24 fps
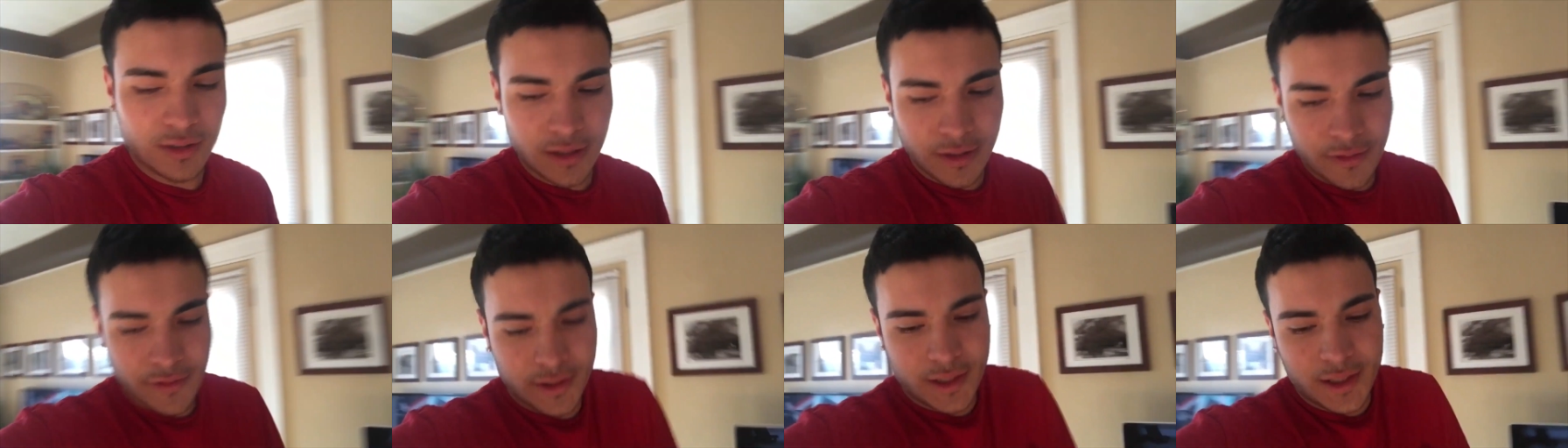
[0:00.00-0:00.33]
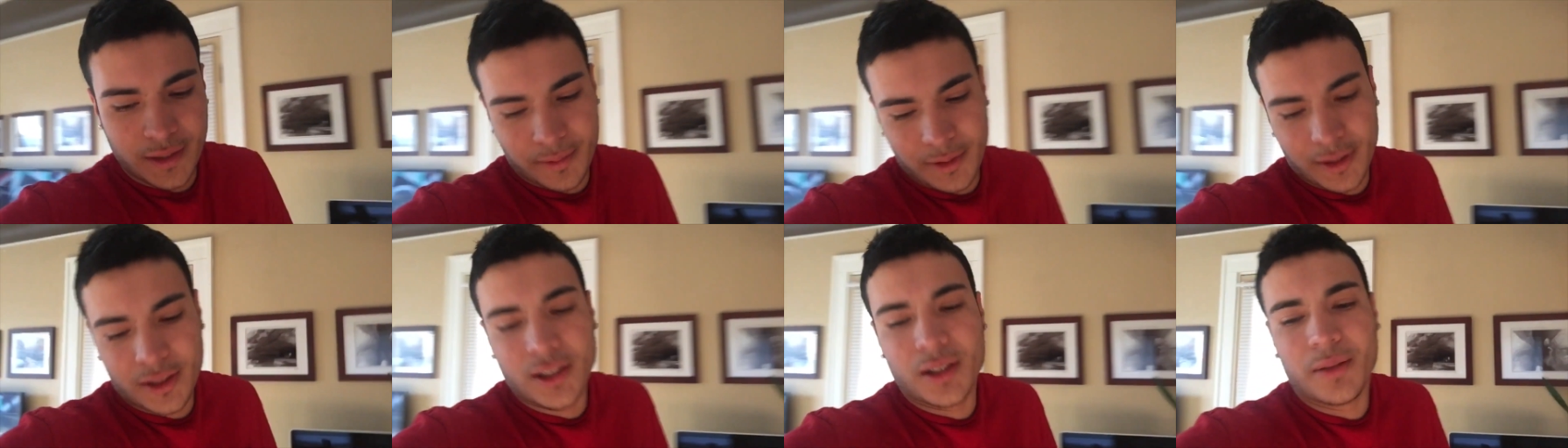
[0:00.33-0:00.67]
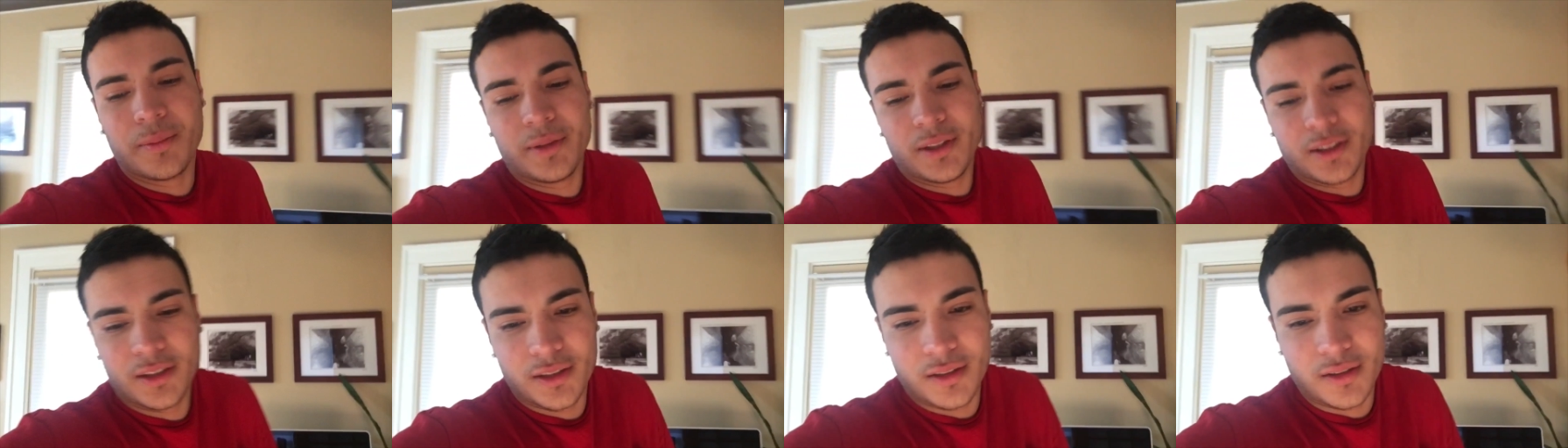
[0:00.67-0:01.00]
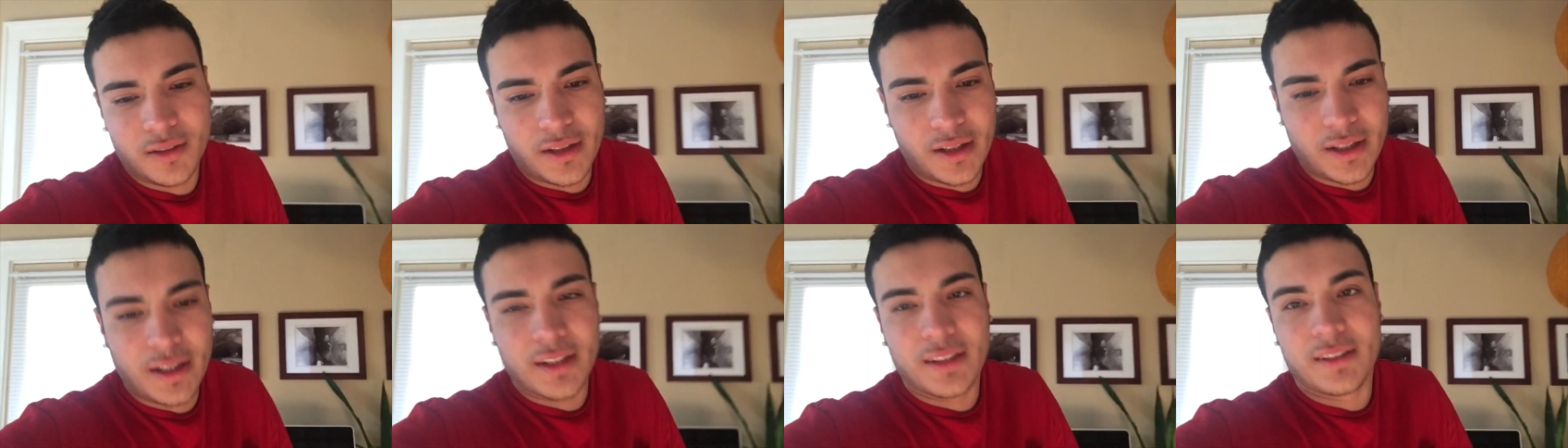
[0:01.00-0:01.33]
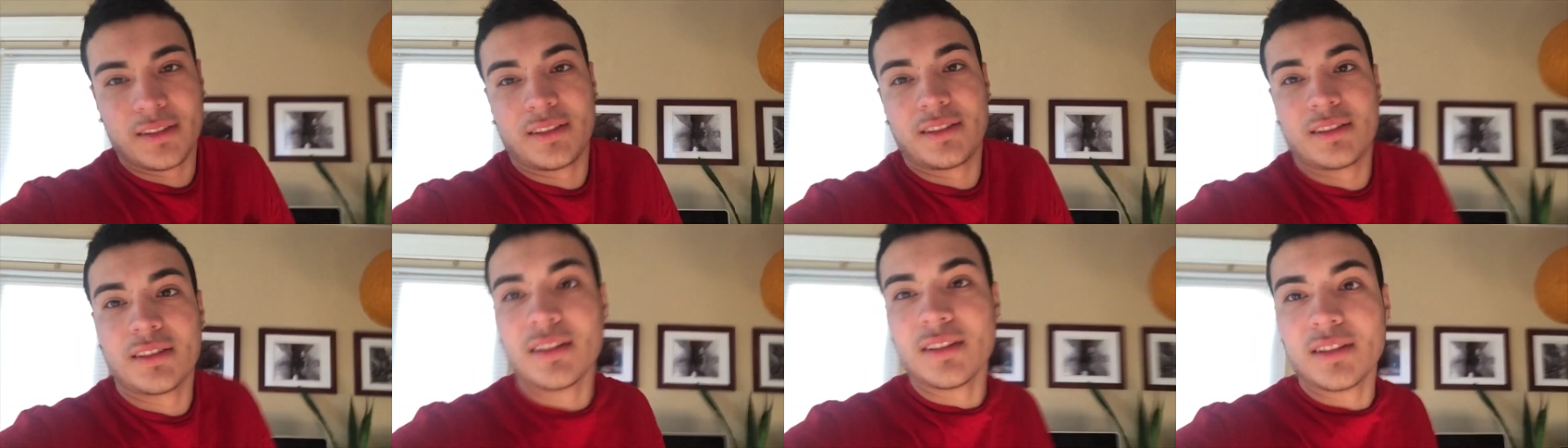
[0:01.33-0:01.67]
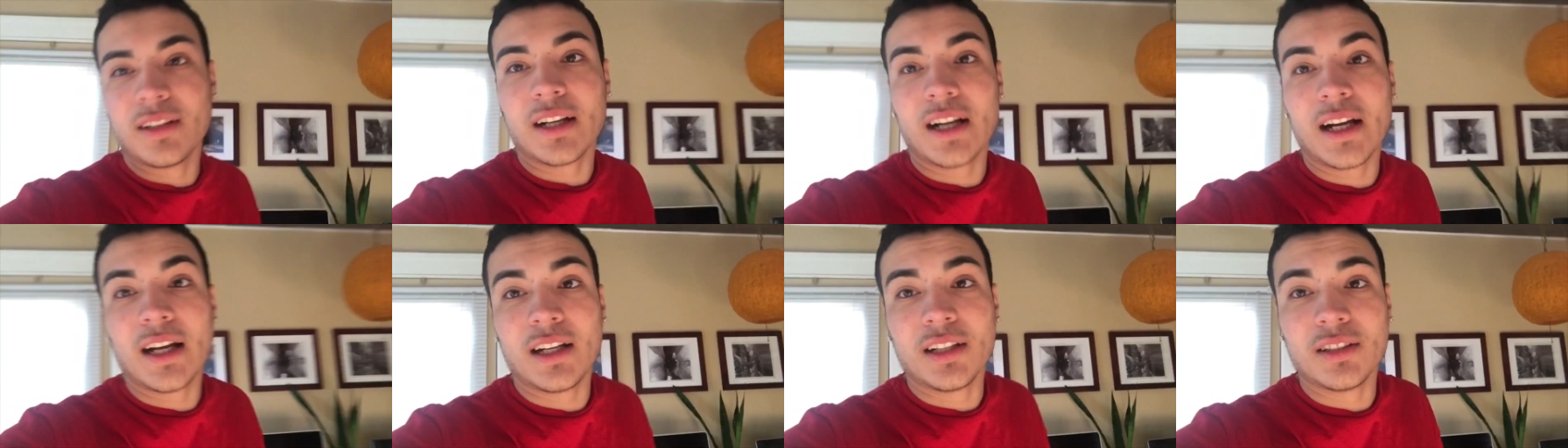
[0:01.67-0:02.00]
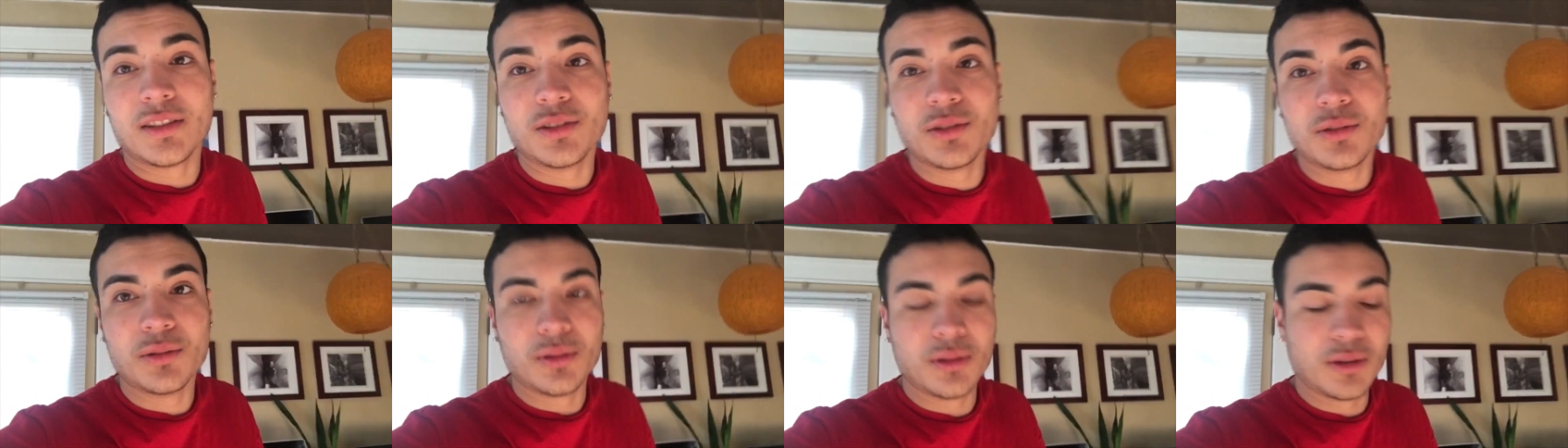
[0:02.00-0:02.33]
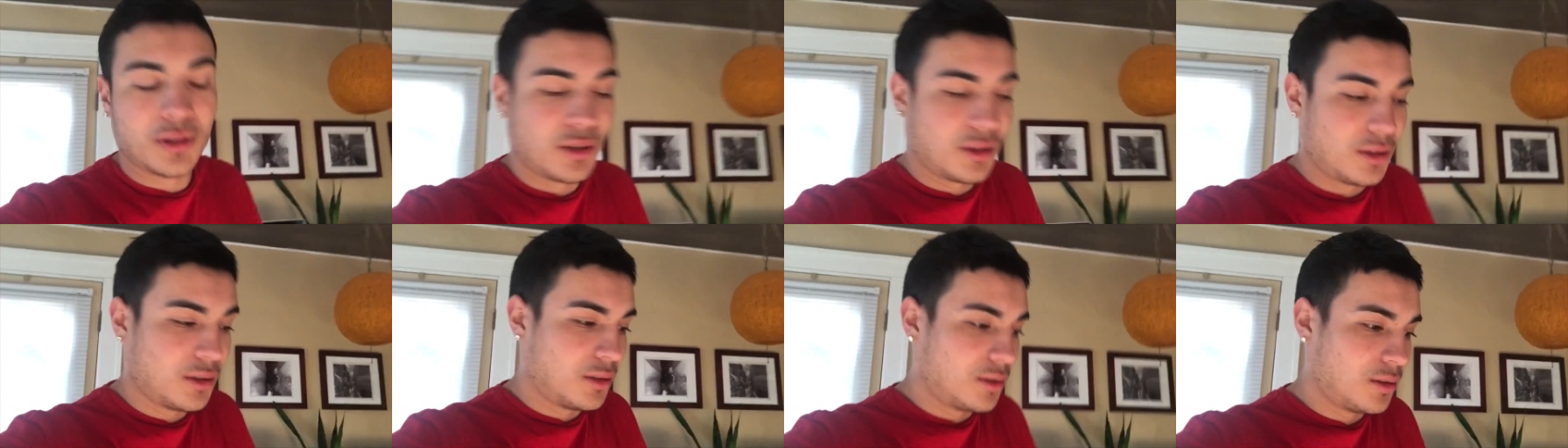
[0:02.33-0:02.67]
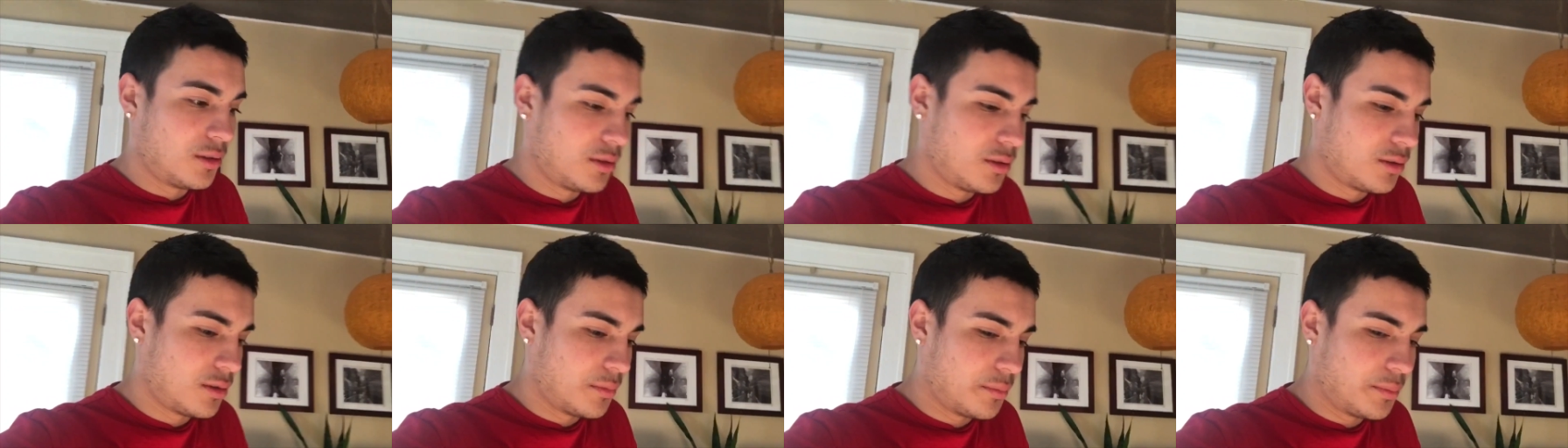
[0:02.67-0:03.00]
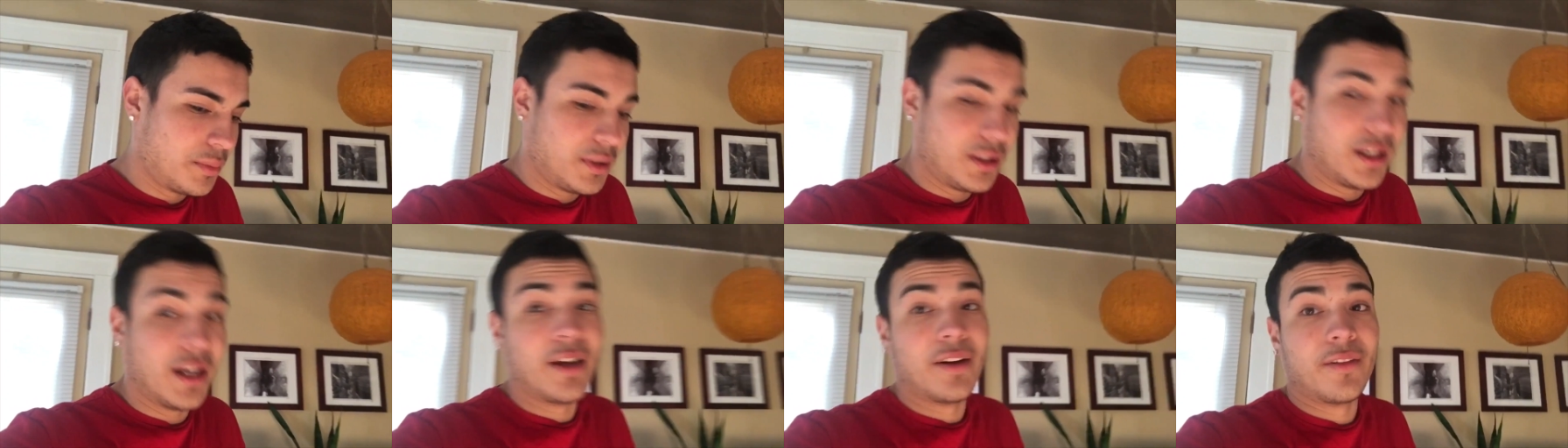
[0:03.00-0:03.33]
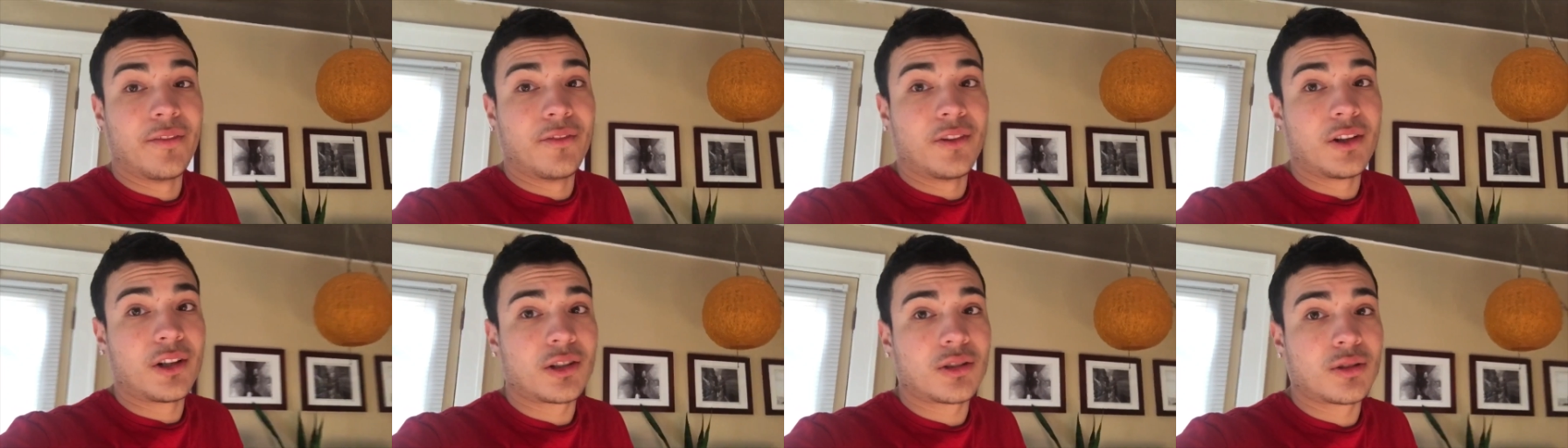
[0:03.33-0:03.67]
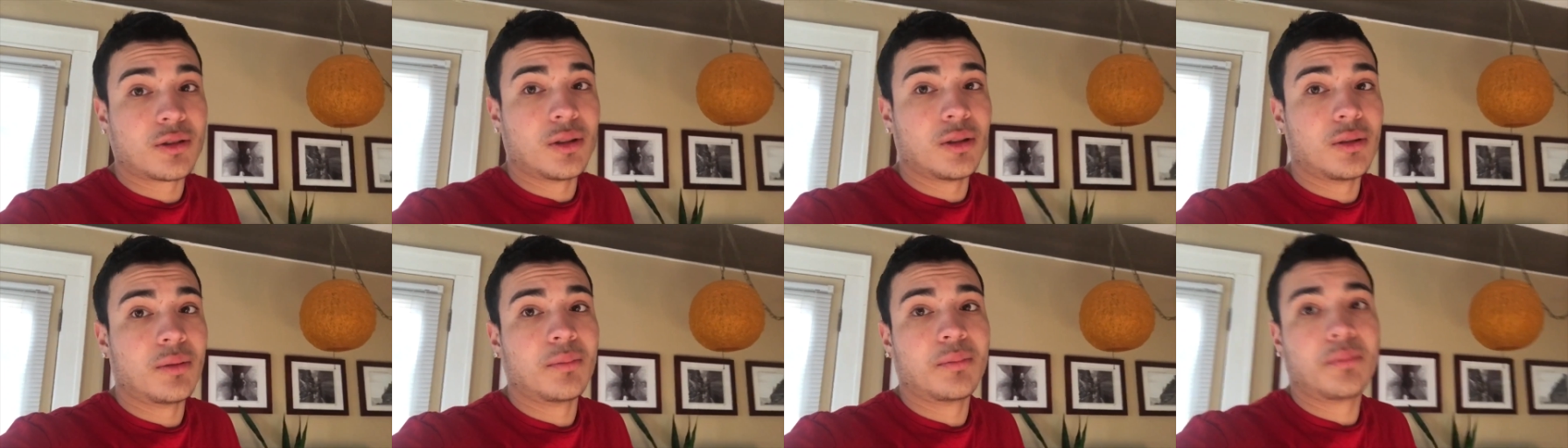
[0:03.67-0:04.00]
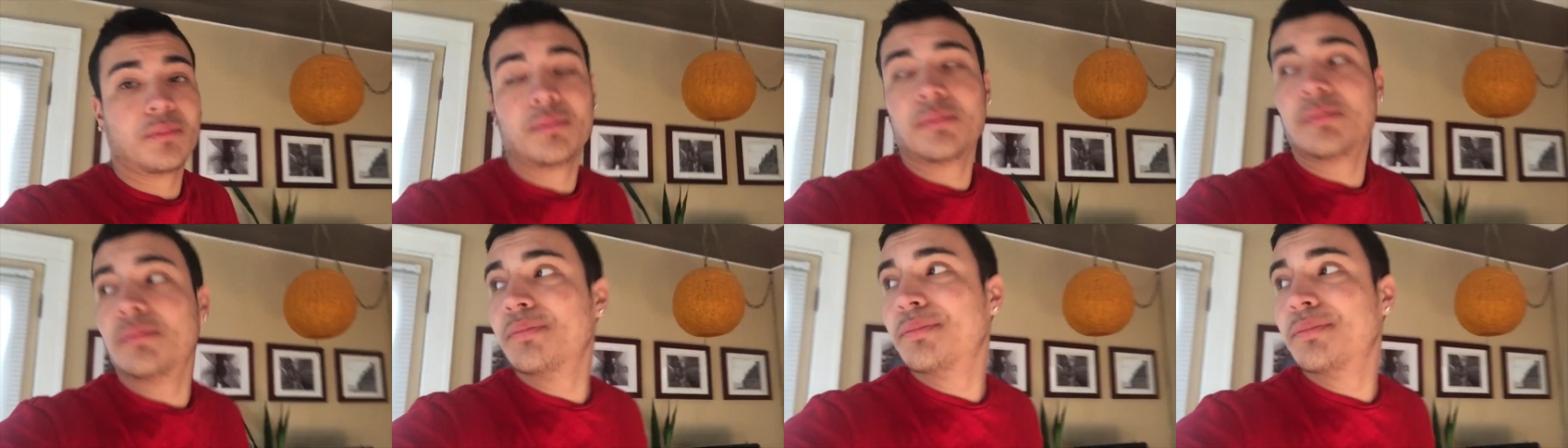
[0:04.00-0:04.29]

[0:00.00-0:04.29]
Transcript: Every time he come here, you know, I get something I gotta do. But yeah, fuck Trump.